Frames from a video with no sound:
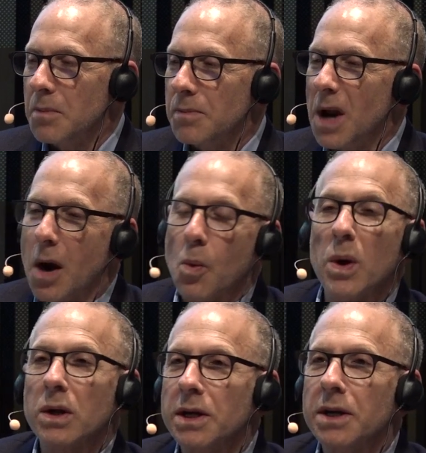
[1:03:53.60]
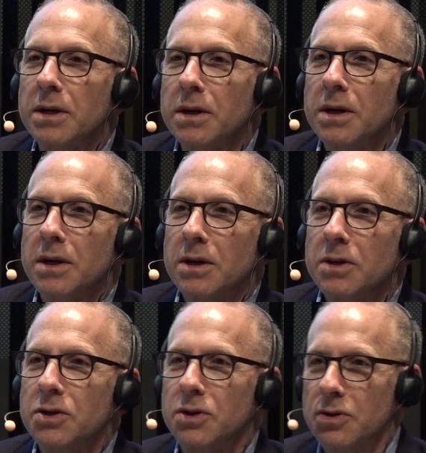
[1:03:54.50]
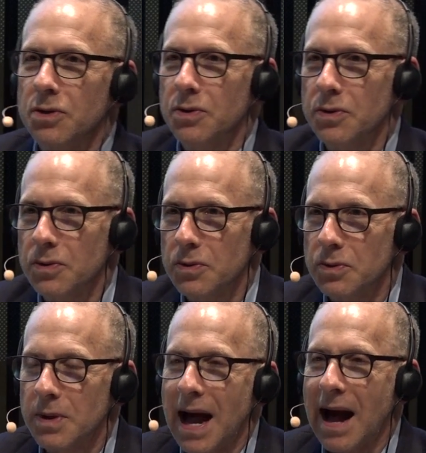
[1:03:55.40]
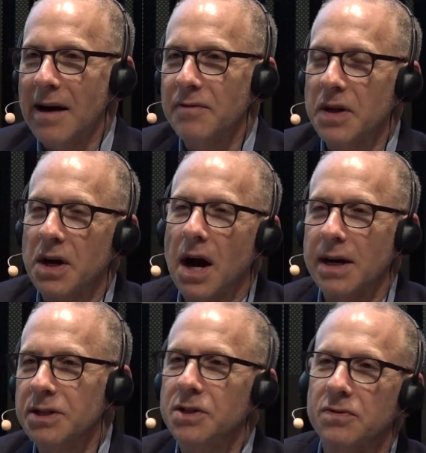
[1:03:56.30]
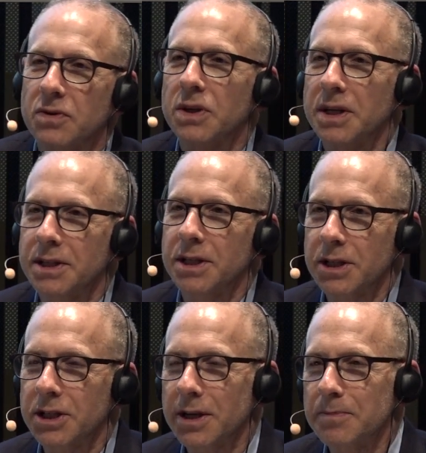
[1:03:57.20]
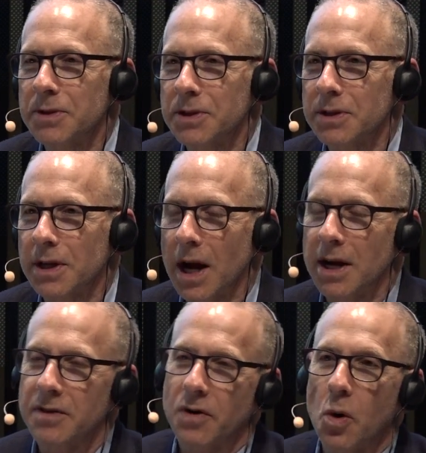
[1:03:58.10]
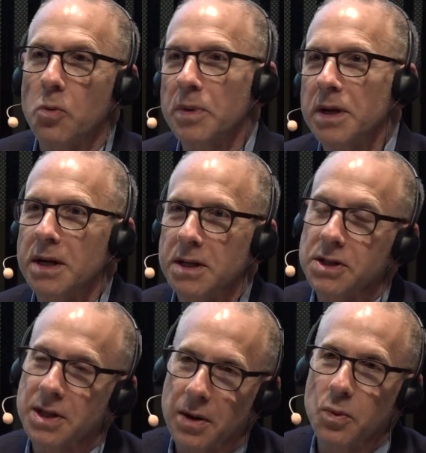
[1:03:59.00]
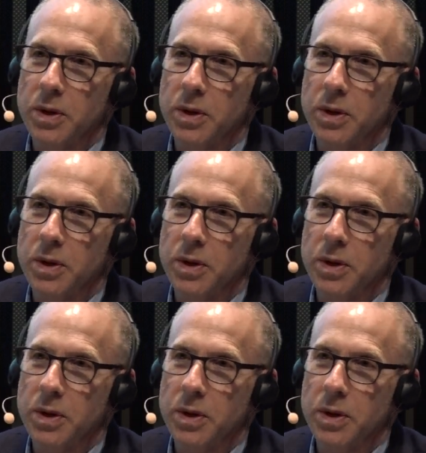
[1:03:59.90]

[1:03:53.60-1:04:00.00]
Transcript: not willing to have the kinds of relationships, the kind of openness that